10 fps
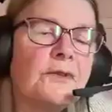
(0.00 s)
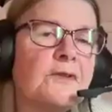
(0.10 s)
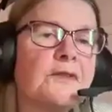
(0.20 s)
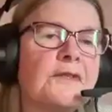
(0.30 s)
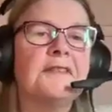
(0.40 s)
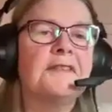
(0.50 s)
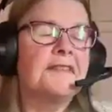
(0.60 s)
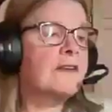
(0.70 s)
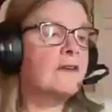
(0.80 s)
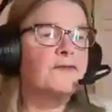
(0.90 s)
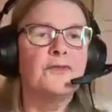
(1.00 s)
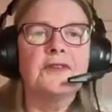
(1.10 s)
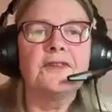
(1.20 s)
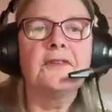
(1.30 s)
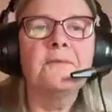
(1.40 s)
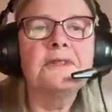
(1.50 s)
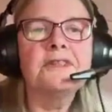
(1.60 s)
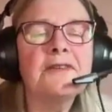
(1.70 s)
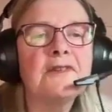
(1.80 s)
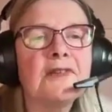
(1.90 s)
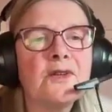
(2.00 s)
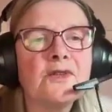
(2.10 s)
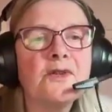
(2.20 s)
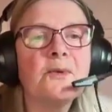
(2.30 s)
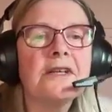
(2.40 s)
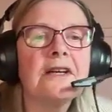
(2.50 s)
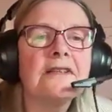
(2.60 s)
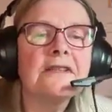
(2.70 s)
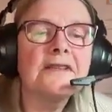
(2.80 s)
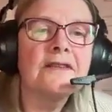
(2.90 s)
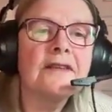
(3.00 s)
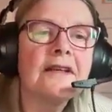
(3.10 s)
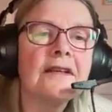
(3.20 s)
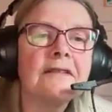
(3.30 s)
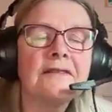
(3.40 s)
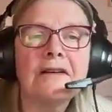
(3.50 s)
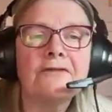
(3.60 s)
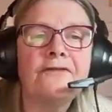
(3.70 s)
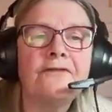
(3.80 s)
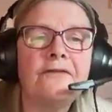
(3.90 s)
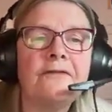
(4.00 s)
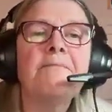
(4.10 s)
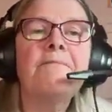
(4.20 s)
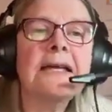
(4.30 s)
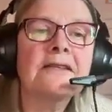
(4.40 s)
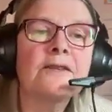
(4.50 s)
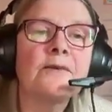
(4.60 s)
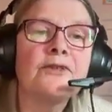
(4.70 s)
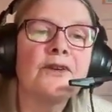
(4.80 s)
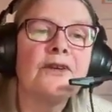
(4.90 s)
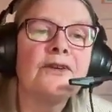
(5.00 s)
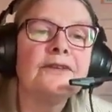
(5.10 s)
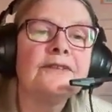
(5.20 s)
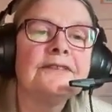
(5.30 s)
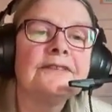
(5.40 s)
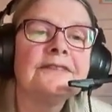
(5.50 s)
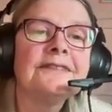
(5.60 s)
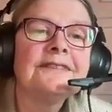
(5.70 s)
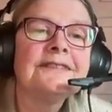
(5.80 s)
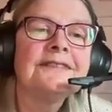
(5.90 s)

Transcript: So Rami, you set off with whichever of those you want to answer, and then I'll backstop for you.